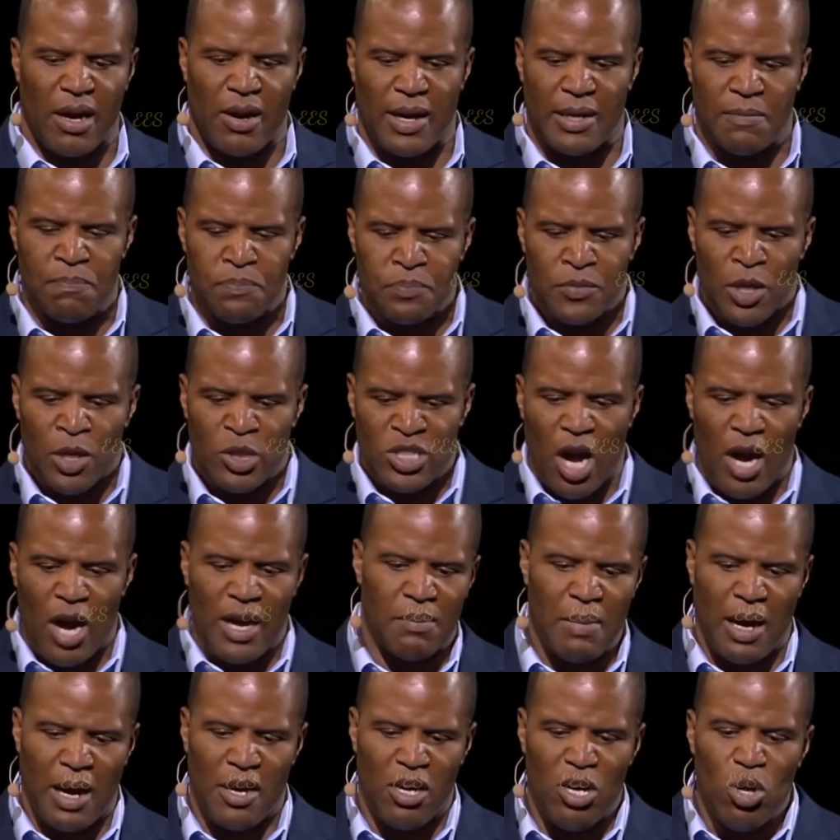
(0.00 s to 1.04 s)
there, and
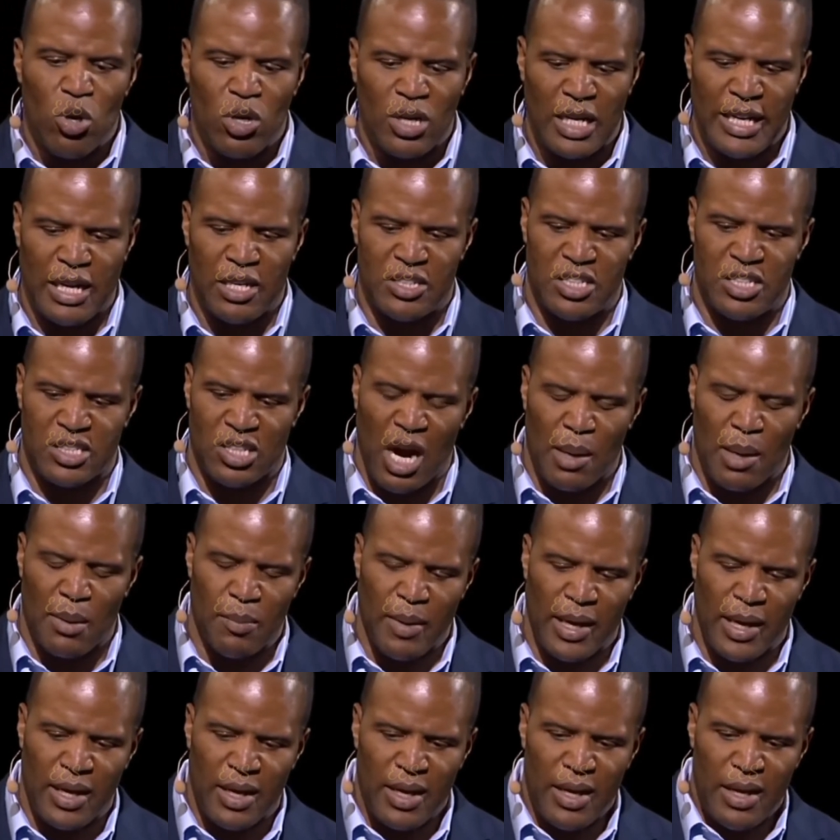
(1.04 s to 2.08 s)
talking about nuclear
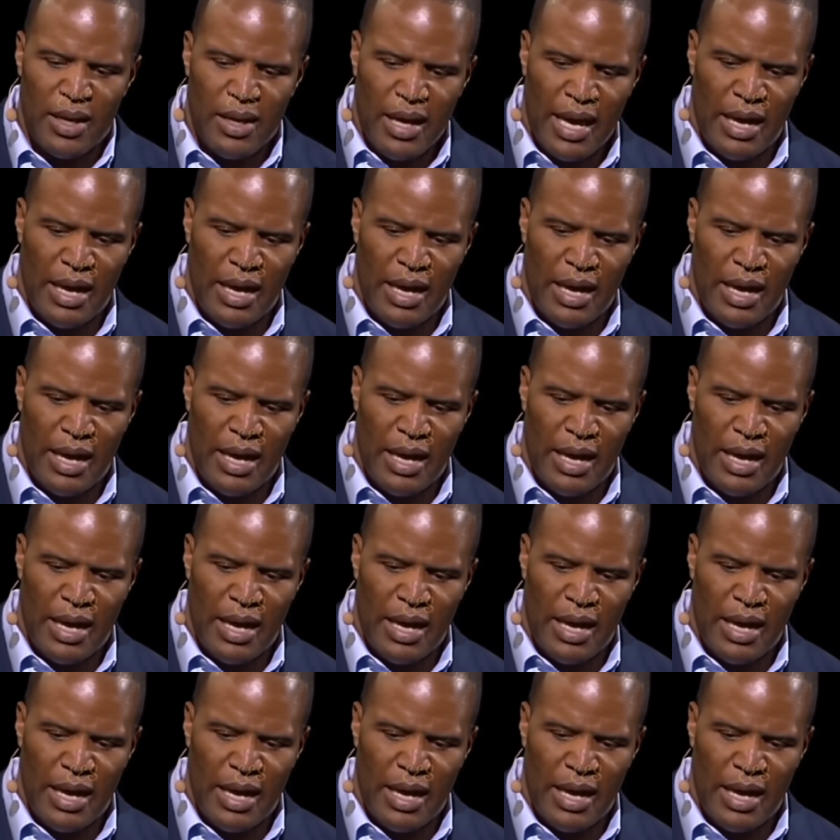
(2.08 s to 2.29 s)
disarmament.